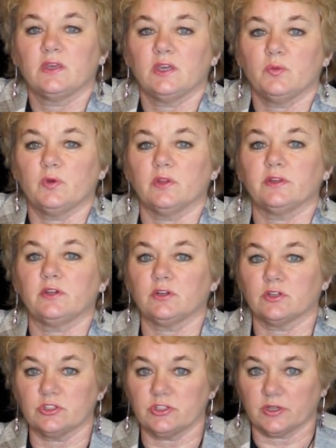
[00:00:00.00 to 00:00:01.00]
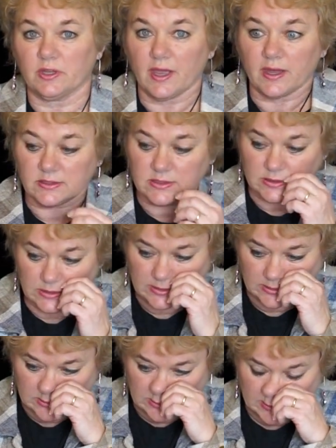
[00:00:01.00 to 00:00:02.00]
It will encourage your cat to
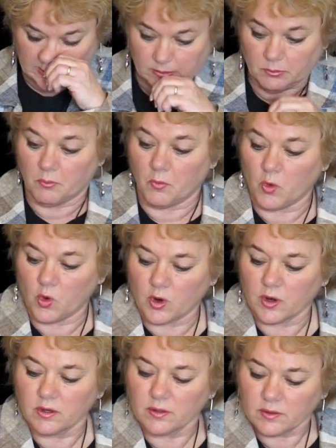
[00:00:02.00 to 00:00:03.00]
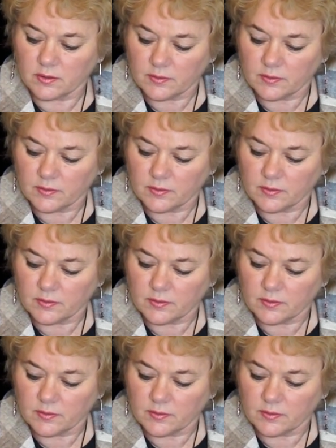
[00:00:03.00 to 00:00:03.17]
eat more